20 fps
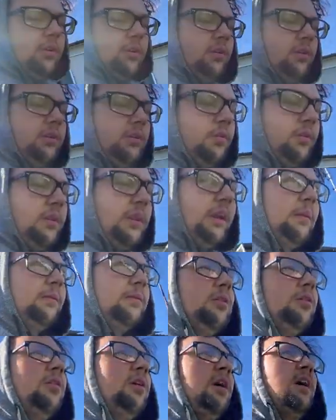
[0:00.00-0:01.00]
going, we're taking
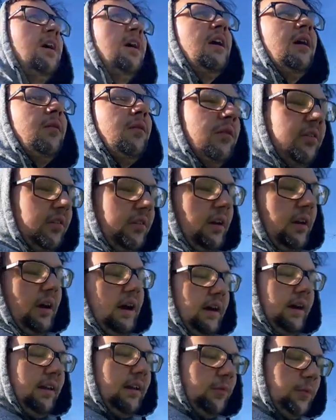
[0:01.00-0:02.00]
to, which is a
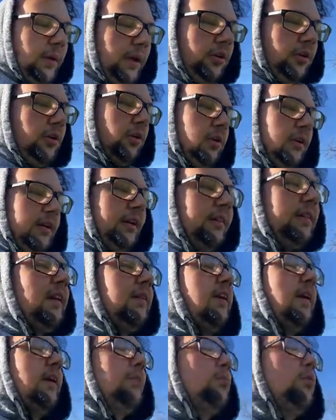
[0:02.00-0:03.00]
high spay neuter clinic, they say
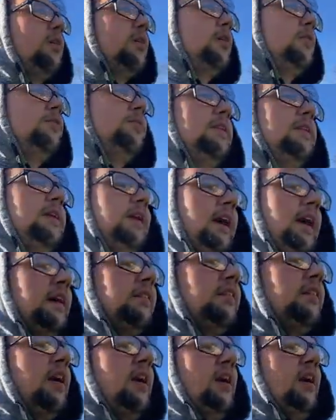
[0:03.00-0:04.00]
if you have more than fifty
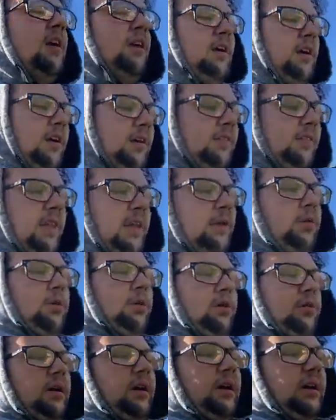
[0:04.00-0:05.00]
cats, they
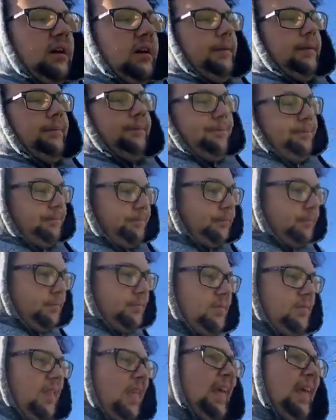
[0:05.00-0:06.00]
will uh,
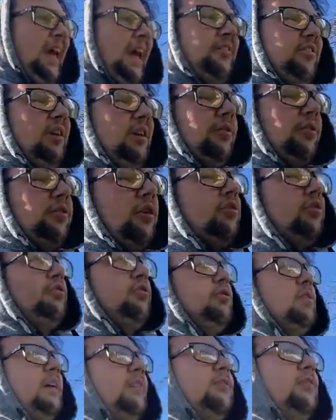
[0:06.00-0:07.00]
actually even charge you
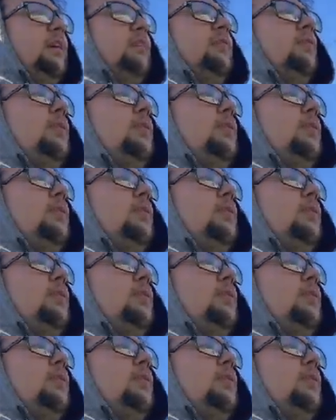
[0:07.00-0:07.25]
less or even